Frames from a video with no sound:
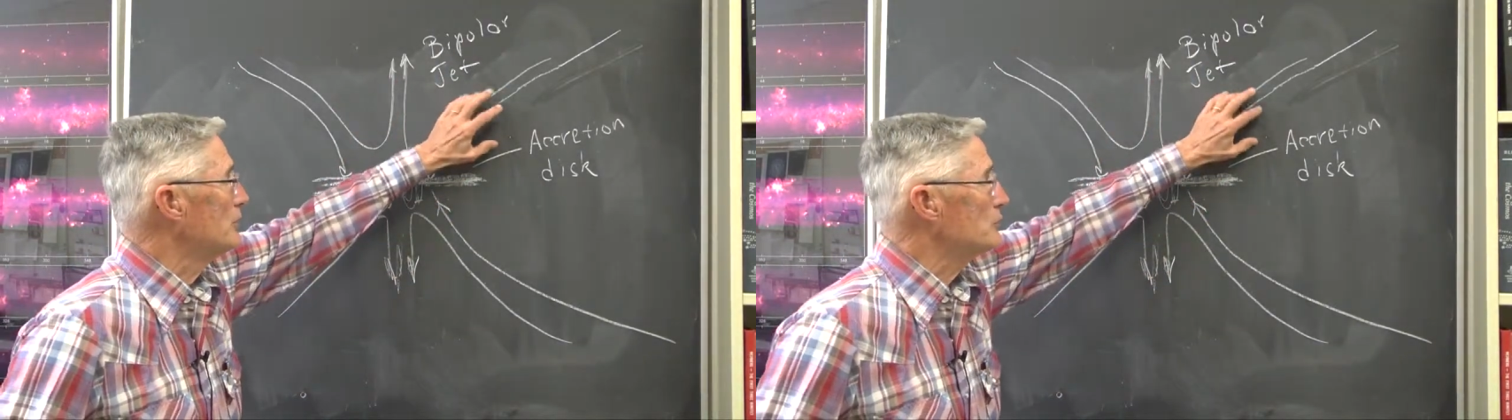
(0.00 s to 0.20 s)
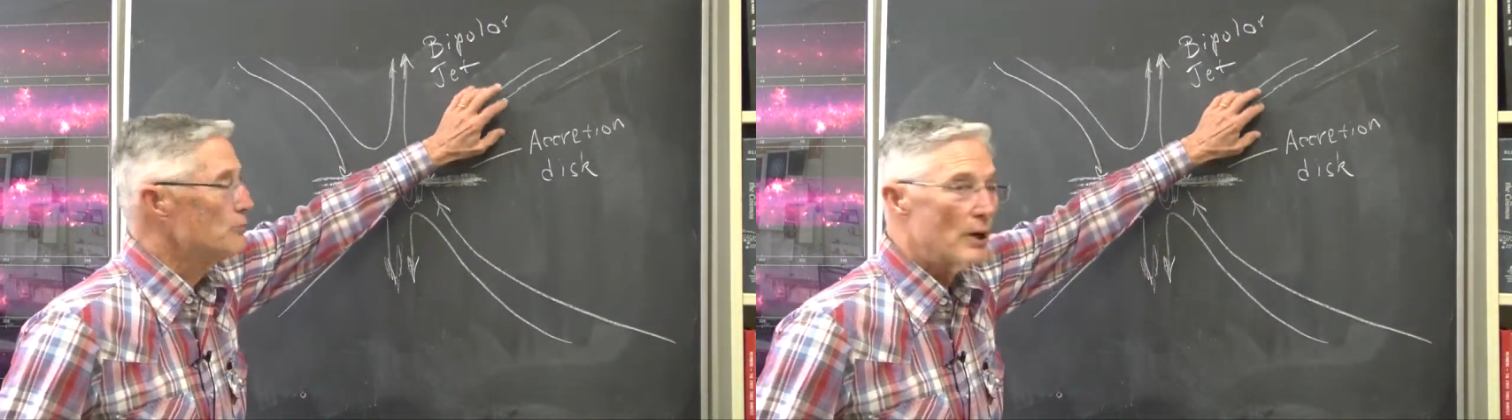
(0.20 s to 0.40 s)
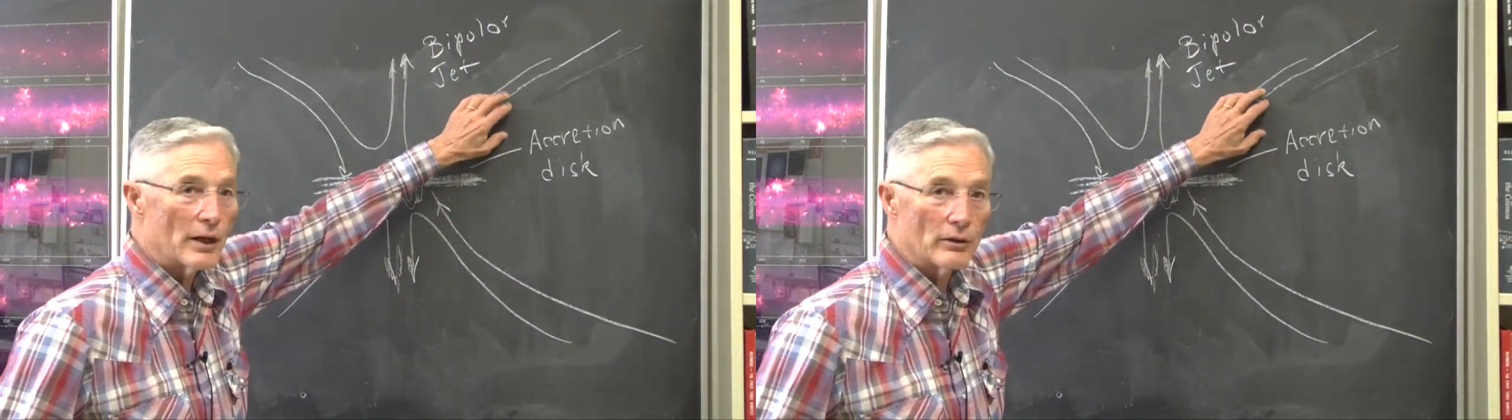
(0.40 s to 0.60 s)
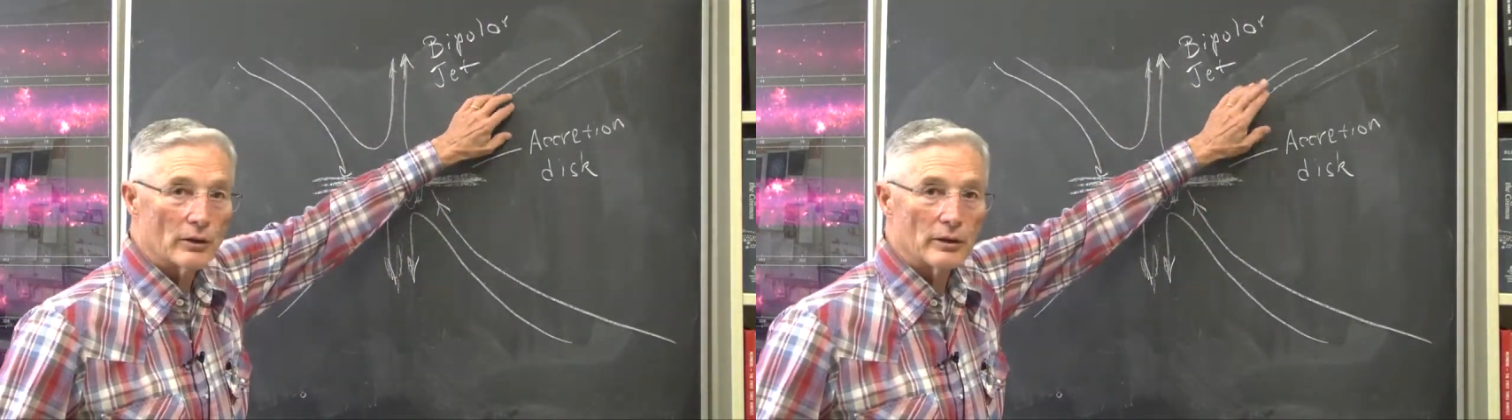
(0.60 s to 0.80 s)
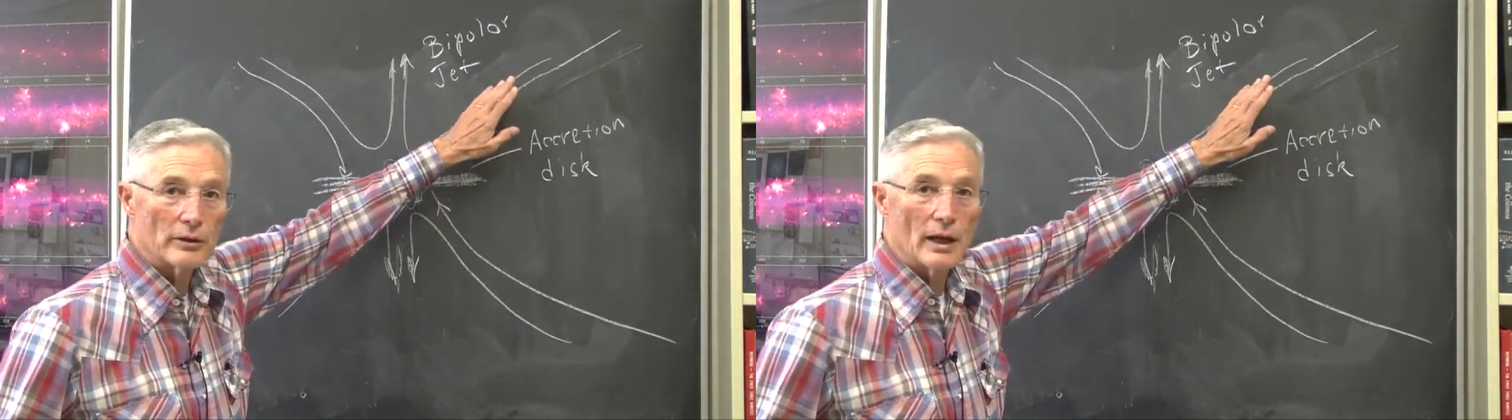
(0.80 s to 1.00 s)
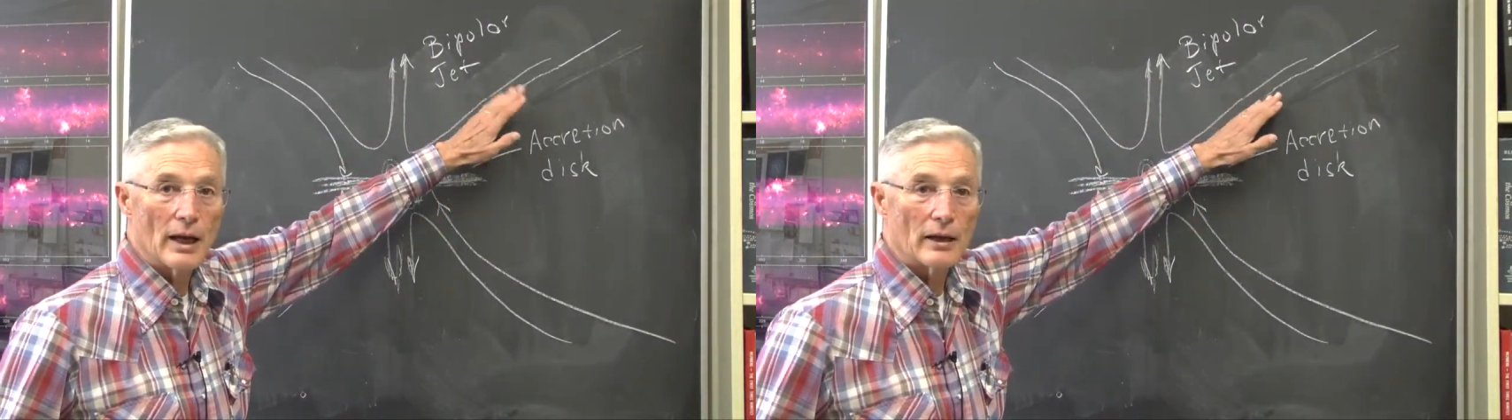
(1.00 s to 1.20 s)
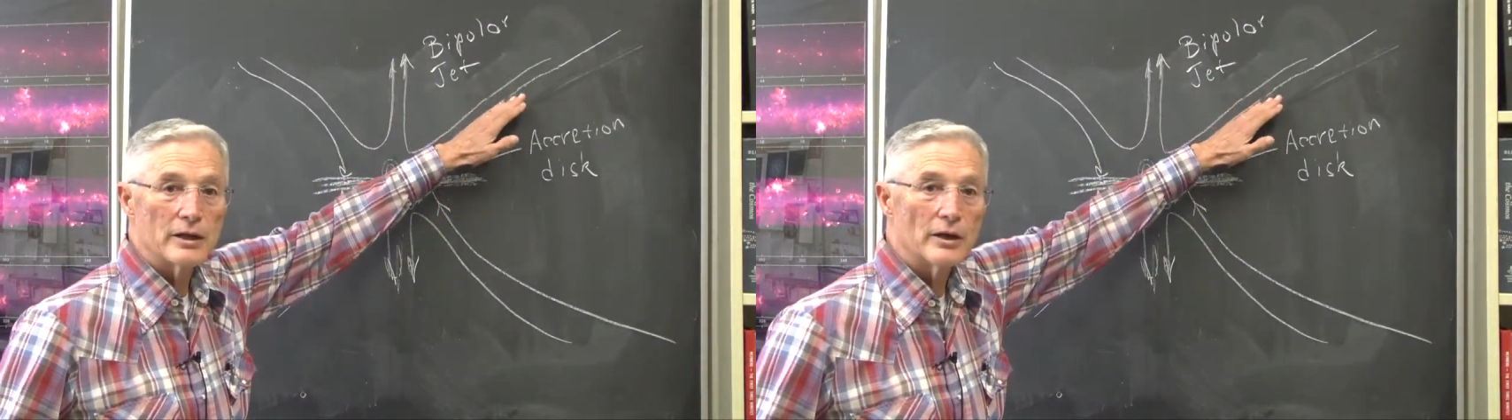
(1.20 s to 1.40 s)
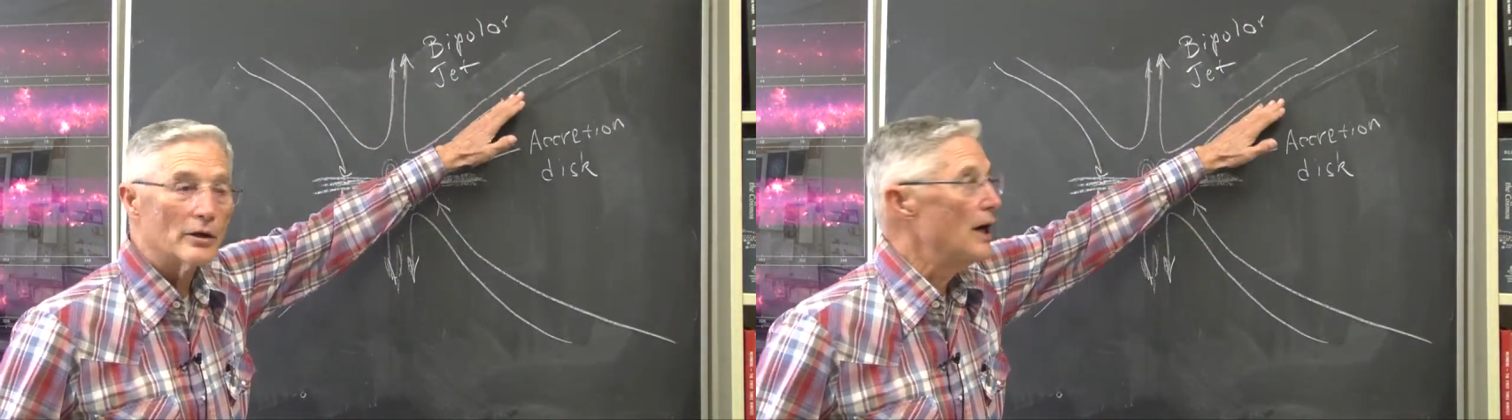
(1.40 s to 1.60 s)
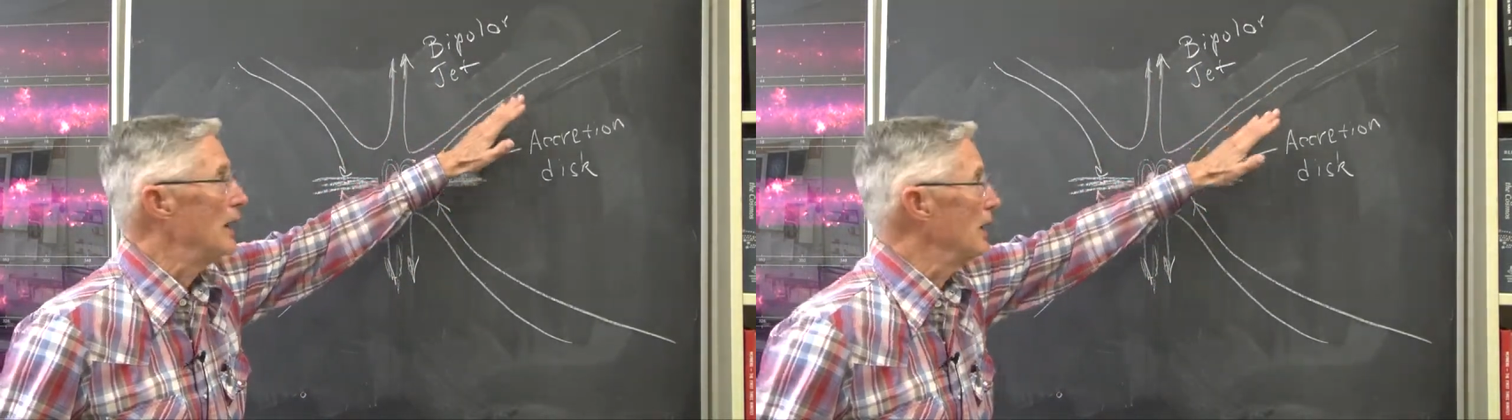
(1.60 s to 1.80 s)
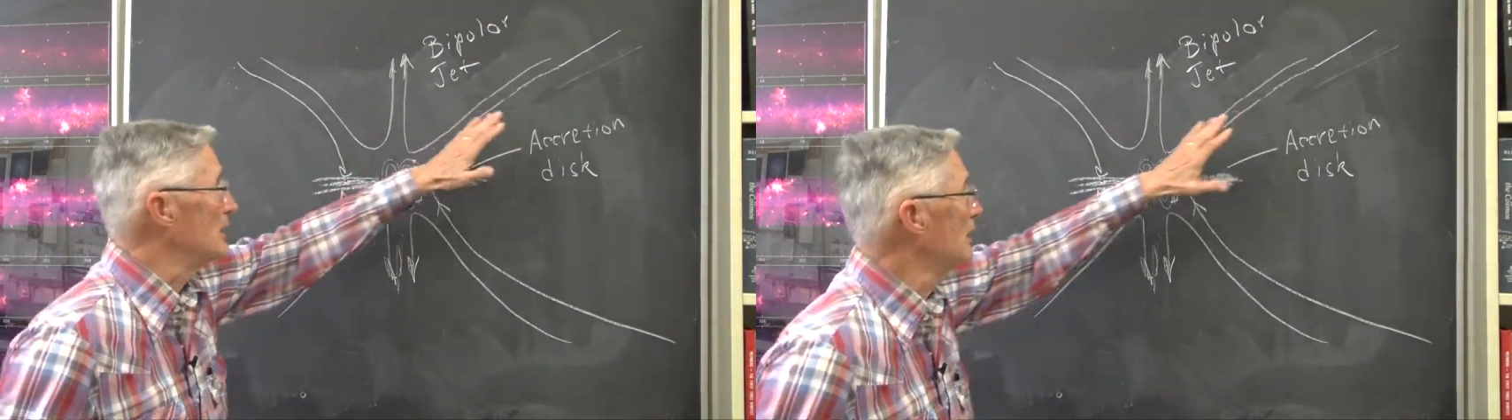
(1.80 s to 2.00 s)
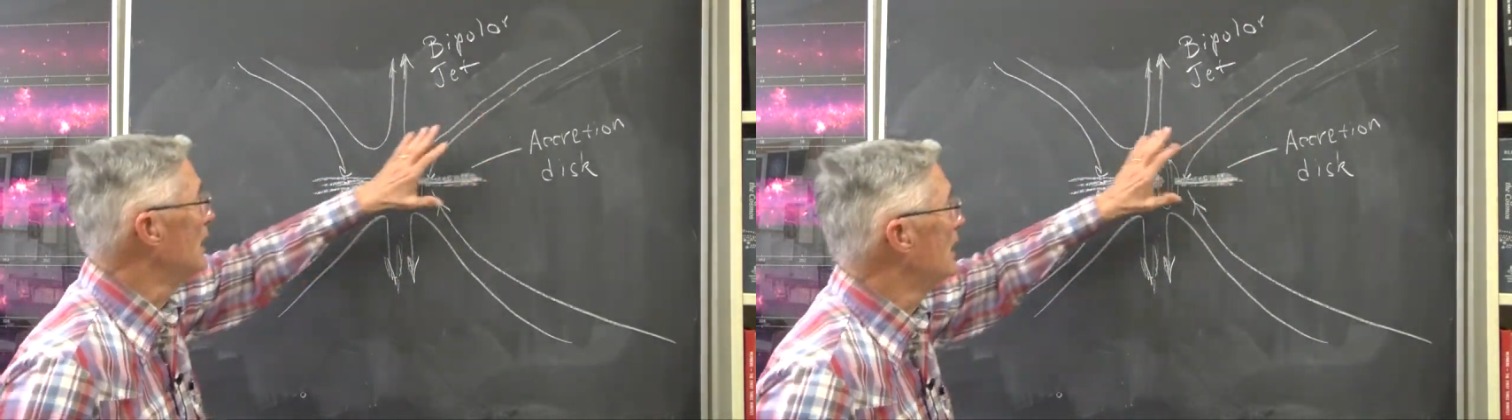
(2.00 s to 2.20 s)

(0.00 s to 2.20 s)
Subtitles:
this matter out here had,